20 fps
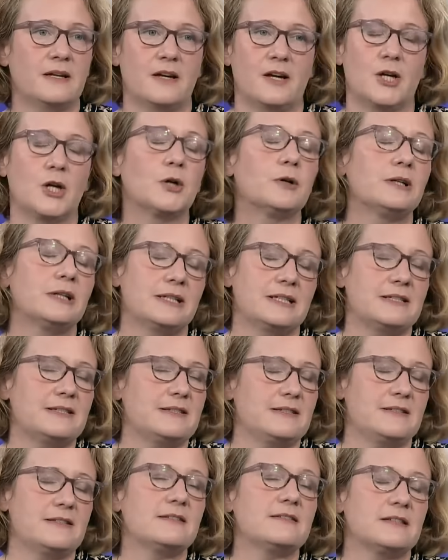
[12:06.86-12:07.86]
your
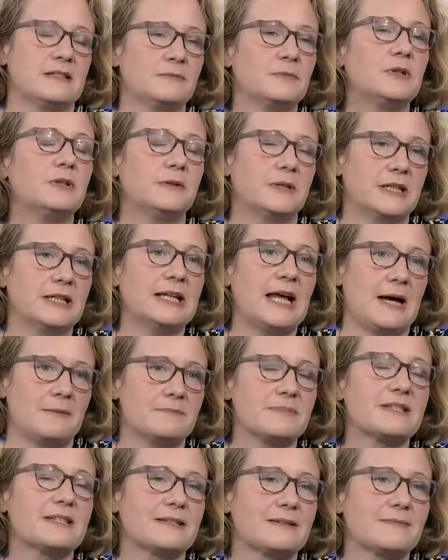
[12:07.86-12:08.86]
legacy system could
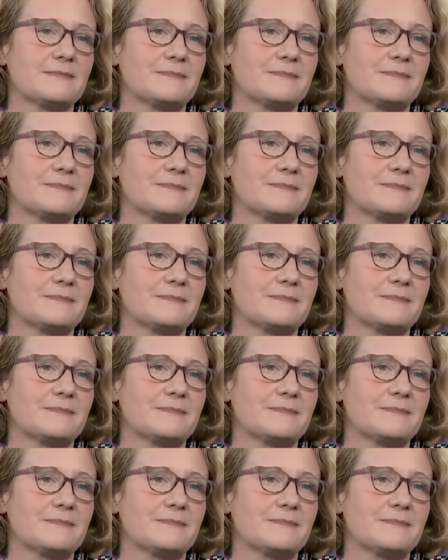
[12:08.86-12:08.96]
collapse.